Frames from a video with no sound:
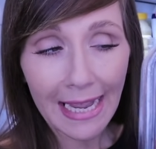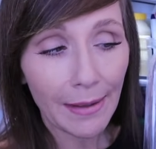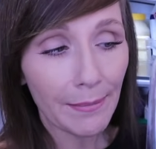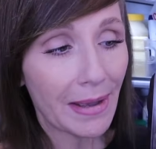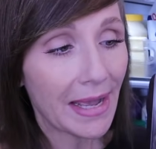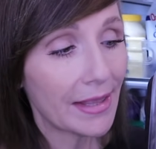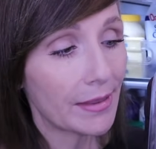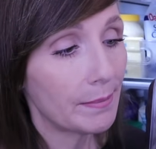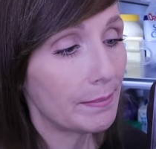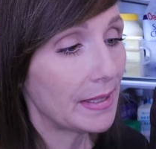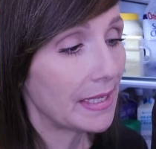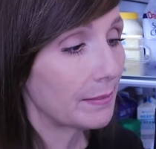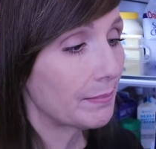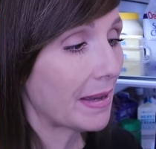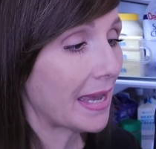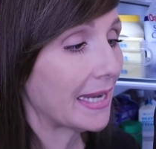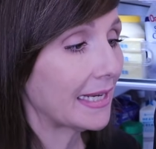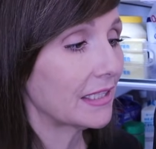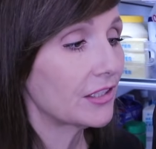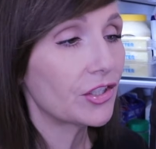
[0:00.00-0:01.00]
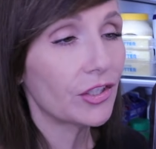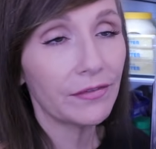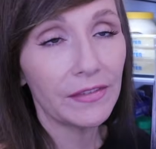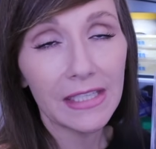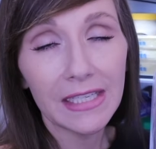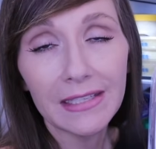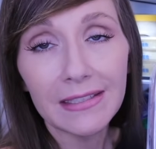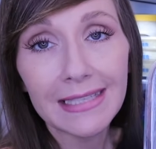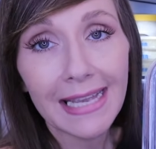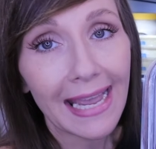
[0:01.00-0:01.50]
I buy the big package of
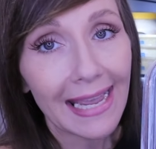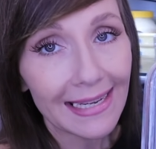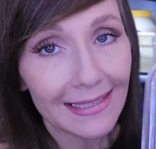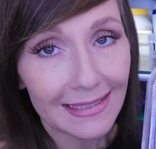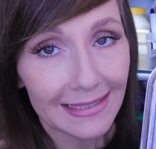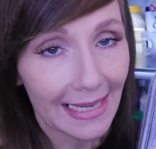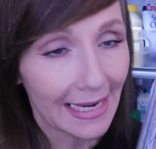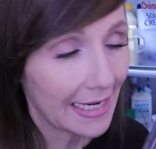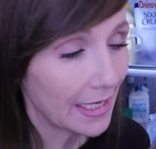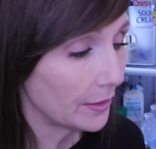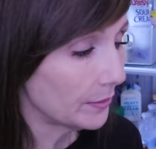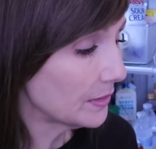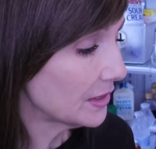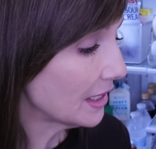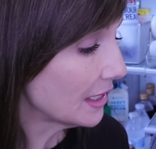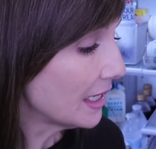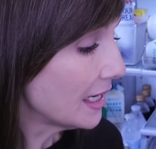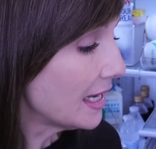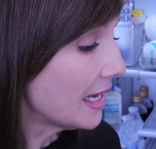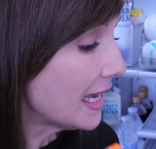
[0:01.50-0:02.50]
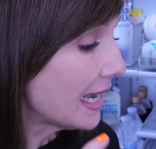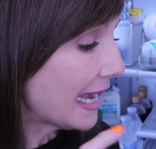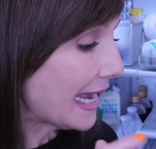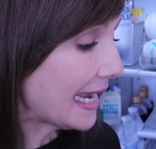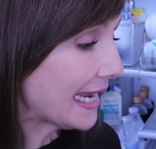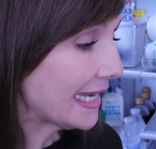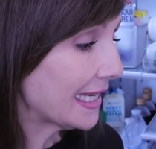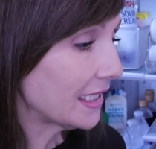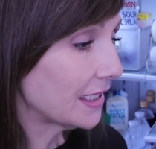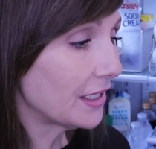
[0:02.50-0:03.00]
these at Sam's,
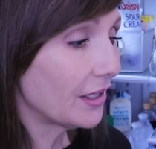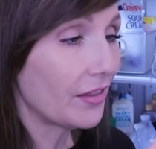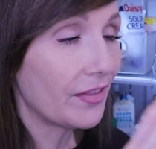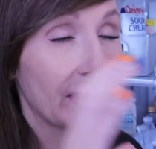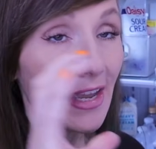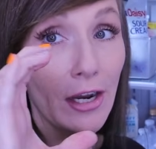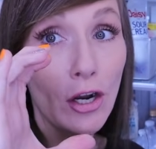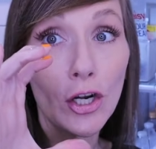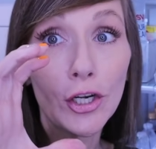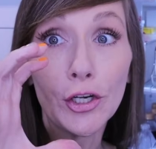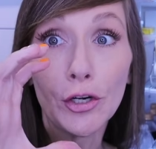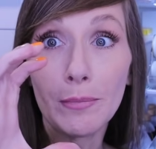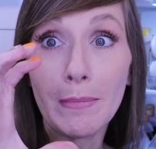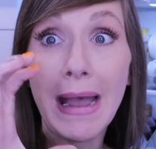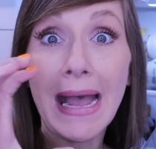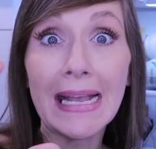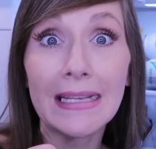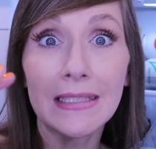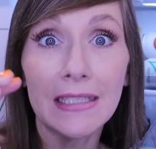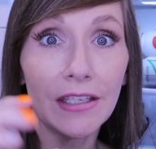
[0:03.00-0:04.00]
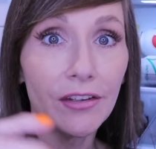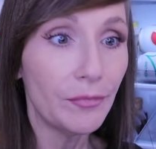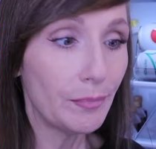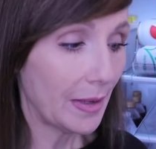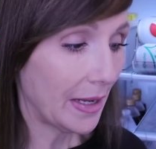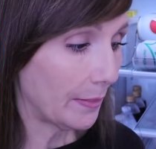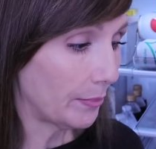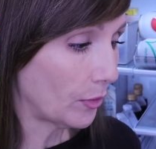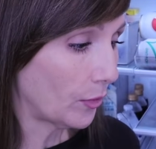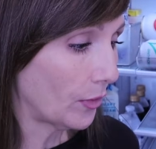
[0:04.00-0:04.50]
and they are your massive
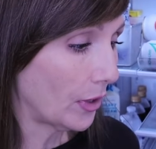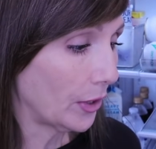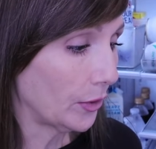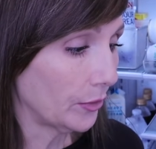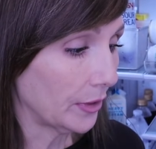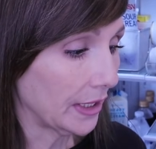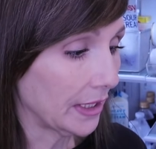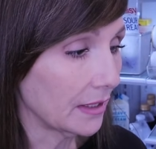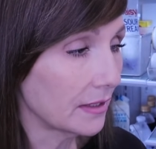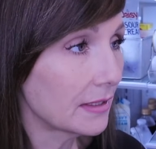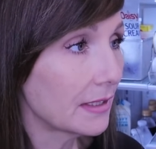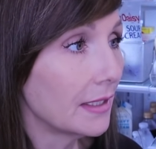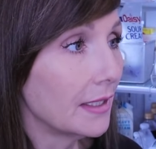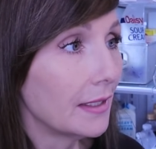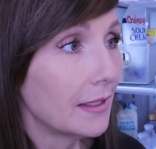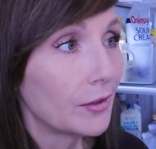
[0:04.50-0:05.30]
pepperonis.